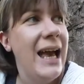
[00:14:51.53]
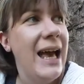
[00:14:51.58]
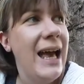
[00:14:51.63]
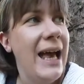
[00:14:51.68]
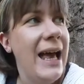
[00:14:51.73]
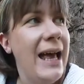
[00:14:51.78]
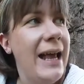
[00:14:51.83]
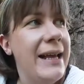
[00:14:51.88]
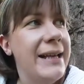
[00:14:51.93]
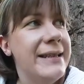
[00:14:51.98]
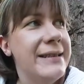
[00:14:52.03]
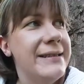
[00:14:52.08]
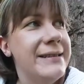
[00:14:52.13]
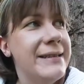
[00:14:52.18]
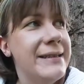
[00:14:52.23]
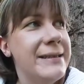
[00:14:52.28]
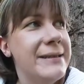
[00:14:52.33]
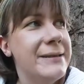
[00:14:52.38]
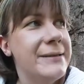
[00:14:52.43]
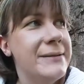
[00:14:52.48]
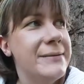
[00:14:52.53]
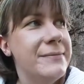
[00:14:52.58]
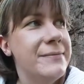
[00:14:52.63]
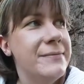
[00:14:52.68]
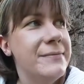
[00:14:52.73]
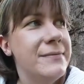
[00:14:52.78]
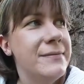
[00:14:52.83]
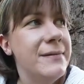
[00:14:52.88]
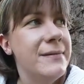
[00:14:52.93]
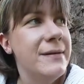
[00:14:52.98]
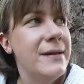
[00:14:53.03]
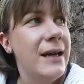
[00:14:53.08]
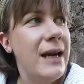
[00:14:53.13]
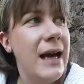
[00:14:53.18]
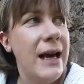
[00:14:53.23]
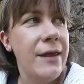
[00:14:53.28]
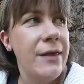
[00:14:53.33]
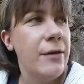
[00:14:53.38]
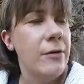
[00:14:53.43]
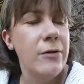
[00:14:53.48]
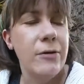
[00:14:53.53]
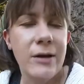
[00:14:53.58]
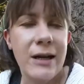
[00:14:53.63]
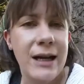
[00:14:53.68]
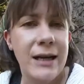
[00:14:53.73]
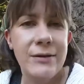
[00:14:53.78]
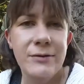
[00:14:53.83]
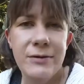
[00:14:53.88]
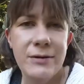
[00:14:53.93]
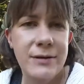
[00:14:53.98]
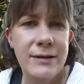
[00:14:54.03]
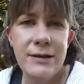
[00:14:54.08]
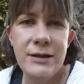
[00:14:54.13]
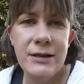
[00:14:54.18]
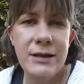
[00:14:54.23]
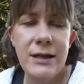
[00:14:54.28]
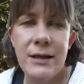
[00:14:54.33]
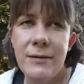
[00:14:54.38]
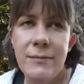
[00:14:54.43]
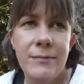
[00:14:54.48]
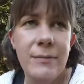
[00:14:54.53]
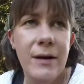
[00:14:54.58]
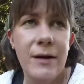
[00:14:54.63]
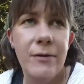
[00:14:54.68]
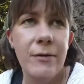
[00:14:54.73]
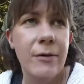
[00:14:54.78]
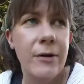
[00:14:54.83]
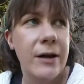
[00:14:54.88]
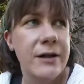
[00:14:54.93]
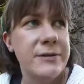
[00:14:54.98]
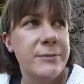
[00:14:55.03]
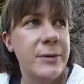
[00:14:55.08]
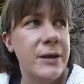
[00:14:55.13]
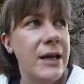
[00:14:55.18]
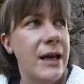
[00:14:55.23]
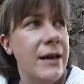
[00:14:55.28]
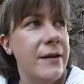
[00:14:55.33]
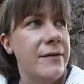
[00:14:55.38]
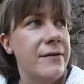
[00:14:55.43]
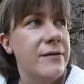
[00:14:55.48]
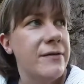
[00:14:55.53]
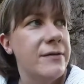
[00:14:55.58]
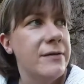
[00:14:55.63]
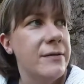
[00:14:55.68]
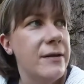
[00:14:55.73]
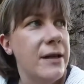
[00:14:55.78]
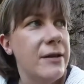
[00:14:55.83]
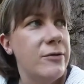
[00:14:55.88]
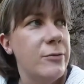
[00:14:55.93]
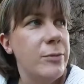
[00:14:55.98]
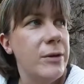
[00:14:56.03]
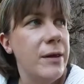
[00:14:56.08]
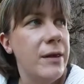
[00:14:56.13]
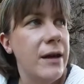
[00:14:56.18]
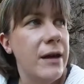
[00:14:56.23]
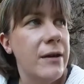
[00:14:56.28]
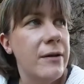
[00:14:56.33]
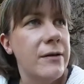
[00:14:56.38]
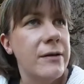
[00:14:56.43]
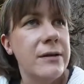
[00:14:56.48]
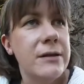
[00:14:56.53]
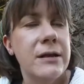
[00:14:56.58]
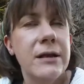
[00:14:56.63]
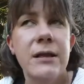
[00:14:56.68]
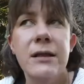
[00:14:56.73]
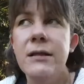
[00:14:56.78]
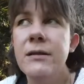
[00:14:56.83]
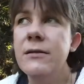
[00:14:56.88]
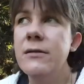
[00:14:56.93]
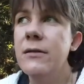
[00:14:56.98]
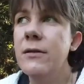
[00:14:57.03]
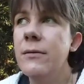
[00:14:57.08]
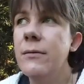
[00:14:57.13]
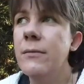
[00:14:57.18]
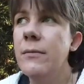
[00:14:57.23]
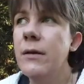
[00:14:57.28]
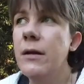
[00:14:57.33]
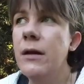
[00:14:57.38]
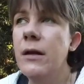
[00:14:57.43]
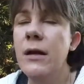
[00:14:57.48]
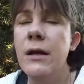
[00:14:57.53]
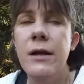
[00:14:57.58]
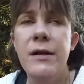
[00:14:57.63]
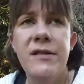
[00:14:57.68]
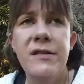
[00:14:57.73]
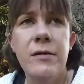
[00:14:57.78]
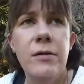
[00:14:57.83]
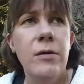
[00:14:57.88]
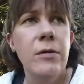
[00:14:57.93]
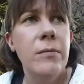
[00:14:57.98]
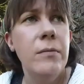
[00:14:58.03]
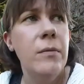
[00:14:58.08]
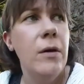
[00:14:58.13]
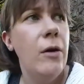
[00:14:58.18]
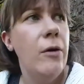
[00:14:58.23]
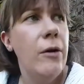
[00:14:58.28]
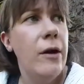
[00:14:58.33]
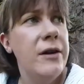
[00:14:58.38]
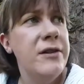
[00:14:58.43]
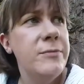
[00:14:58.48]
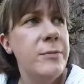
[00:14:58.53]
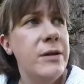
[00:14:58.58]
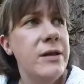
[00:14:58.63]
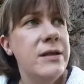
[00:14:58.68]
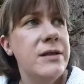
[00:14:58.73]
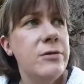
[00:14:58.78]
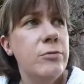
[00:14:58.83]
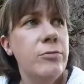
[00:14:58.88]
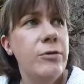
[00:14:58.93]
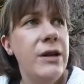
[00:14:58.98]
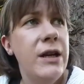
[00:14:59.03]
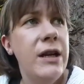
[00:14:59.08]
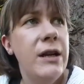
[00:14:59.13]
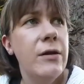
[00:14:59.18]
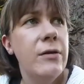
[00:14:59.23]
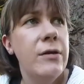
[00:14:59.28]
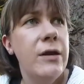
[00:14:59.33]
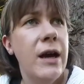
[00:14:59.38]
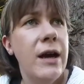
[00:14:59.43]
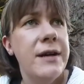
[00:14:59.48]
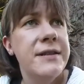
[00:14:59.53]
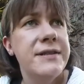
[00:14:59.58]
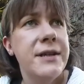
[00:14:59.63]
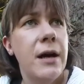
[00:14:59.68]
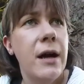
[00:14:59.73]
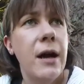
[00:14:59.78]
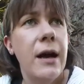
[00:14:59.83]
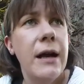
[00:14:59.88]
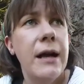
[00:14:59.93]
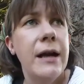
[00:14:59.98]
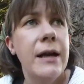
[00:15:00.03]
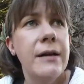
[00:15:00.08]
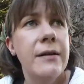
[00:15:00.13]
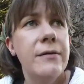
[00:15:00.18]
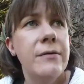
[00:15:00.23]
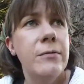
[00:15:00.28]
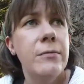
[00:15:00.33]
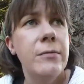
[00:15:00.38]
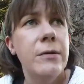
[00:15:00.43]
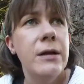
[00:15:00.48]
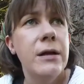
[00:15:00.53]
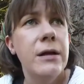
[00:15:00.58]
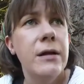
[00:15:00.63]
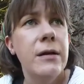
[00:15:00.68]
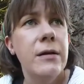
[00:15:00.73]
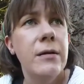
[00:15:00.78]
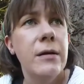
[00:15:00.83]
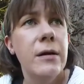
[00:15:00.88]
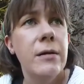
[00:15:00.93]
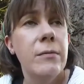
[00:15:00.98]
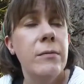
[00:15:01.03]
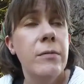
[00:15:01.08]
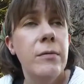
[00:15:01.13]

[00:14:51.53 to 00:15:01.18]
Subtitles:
And I thought, okay, she and her husband had to be there. And her husband is really a nice guy, and we